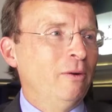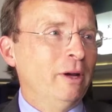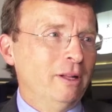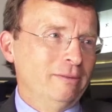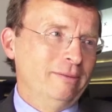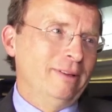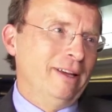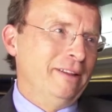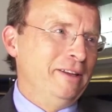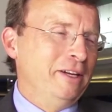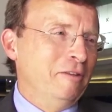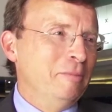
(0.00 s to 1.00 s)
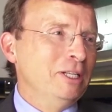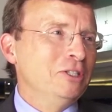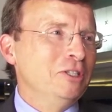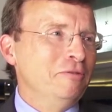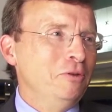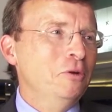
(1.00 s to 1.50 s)
Well, I think I've
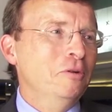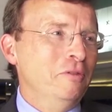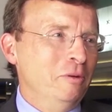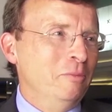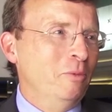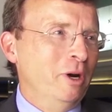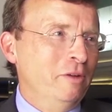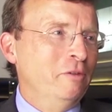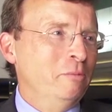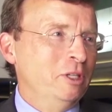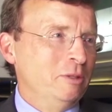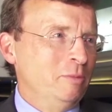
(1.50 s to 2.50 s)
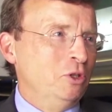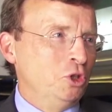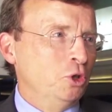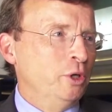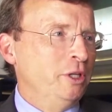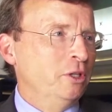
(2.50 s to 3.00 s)
mentioned a few of them. Yeah. One of them is
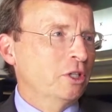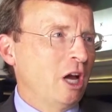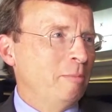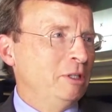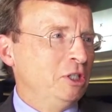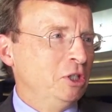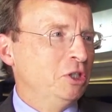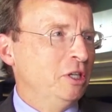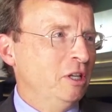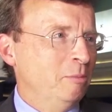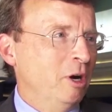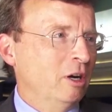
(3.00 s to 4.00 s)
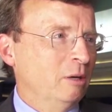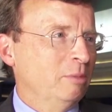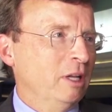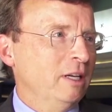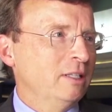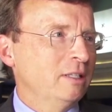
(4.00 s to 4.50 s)
ensuring there's competition in the
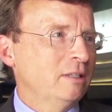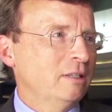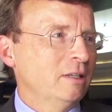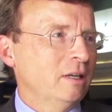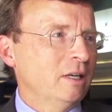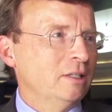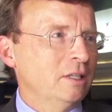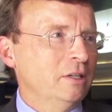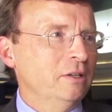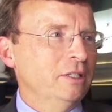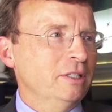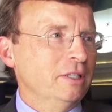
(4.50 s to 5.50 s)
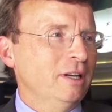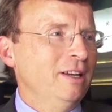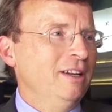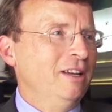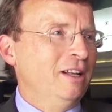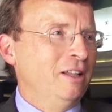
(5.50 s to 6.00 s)
marketplace because there is
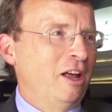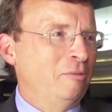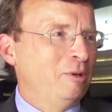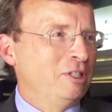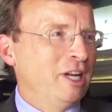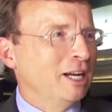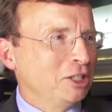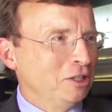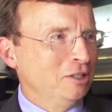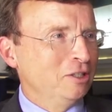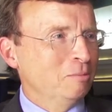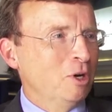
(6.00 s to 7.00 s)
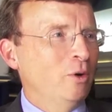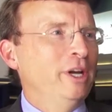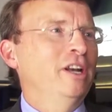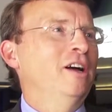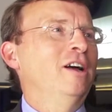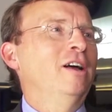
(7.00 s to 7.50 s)
a lot of protectionism
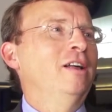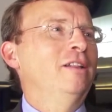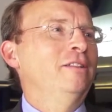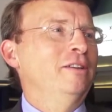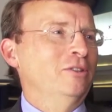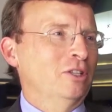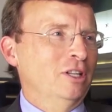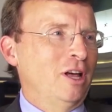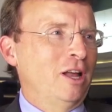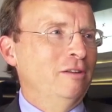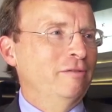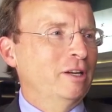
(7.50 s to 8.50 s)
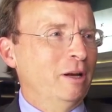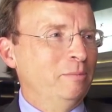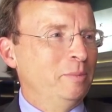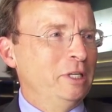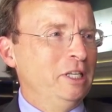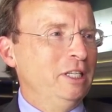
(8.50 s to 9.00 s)
going on. There's a lot of
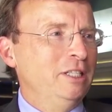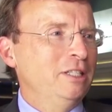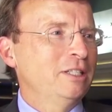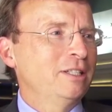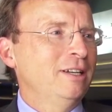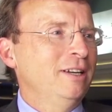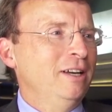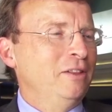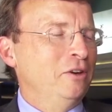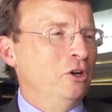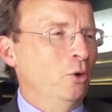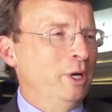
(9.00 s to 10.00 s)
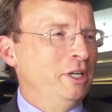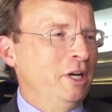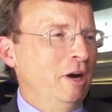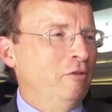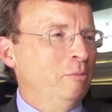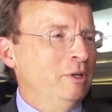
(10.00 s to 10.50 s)
companies that are going
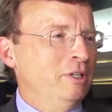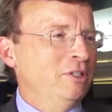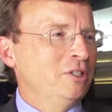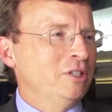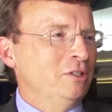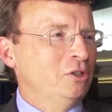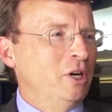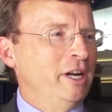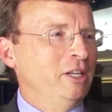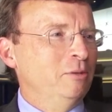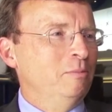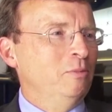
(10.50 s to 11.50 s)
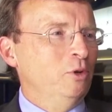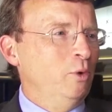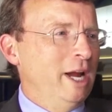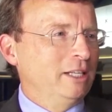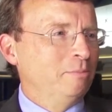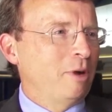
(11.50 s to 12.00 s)
to governments and trying to
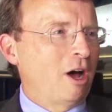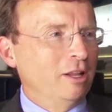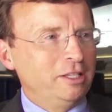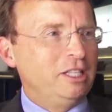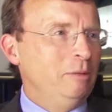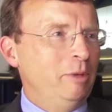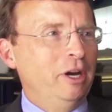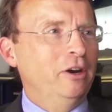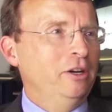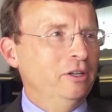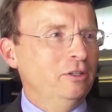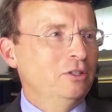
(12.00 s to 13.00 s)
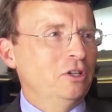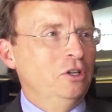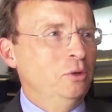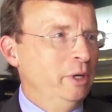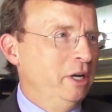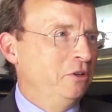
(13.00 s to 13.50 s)
erect policy barriers
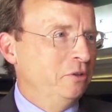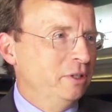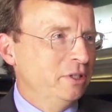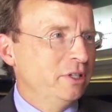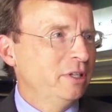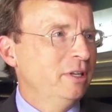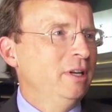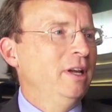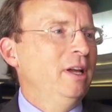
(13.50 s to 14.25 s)
to new entrants.